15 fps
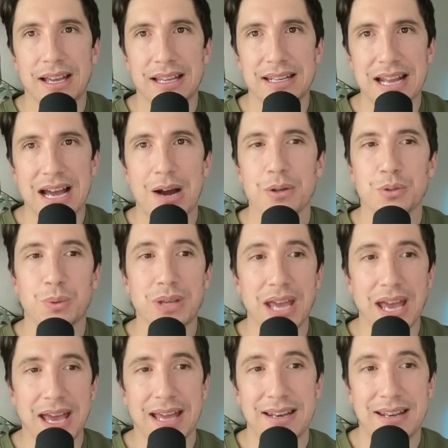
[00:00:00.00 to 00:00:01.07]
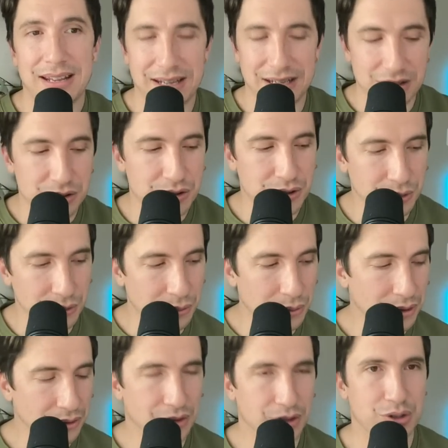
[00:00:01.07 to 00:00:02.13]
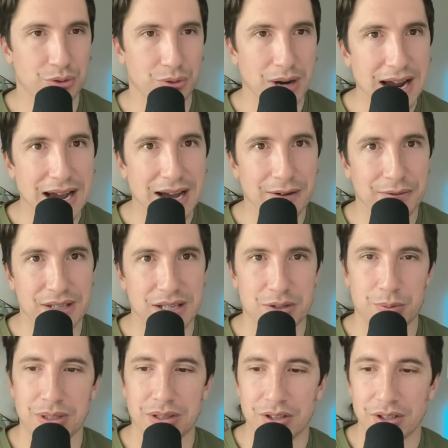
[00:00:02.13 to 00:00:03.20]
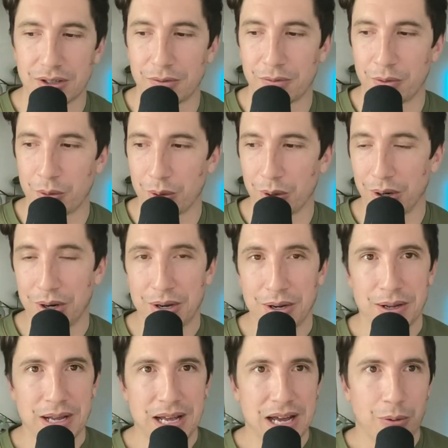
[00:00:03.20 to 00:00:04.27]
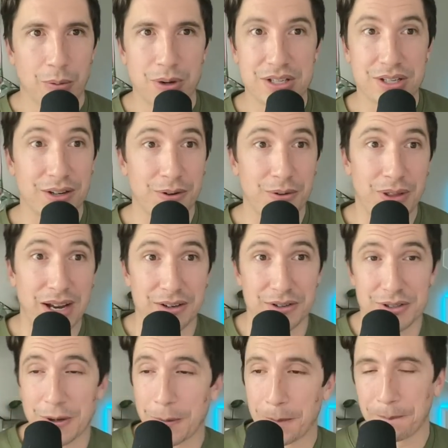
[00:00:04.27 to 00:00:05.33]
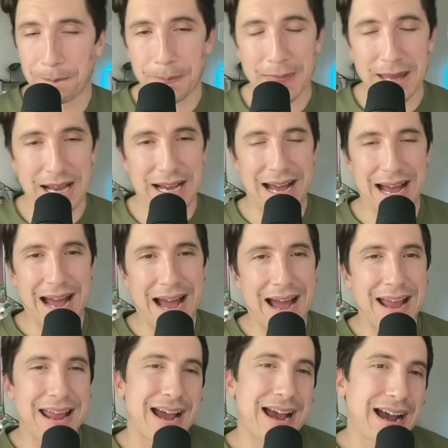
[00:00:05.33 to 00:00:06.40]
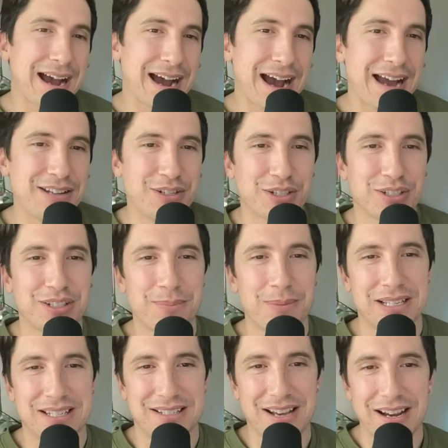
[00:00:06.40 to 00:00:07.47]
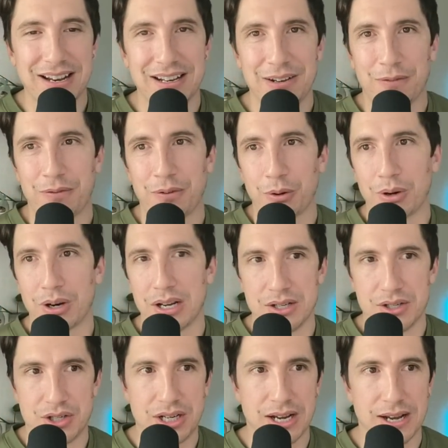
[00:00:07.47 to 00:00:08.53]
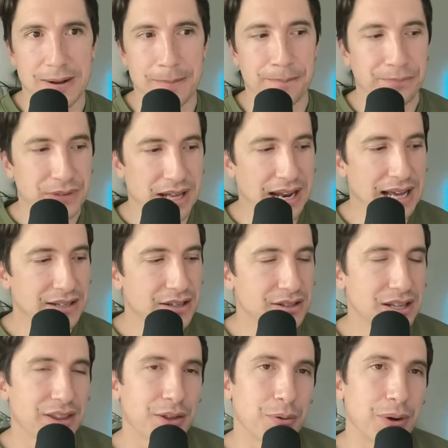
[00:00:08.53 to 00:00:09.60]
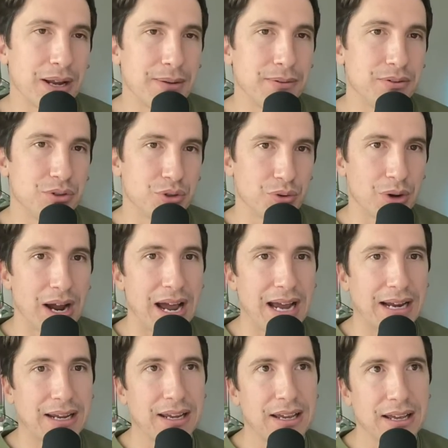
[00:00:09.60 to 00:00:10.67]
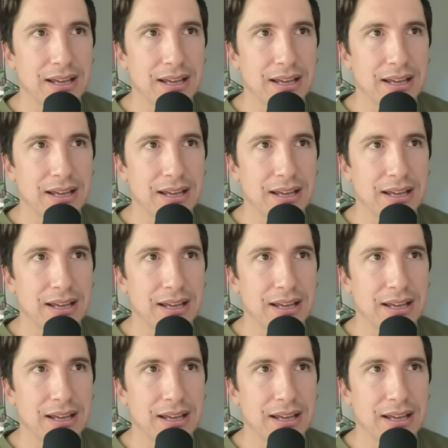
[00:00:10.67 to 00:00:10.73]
Now, as we head into the draft, as we look for what he's going to do there. So I just am excited for a GM that has us on the right track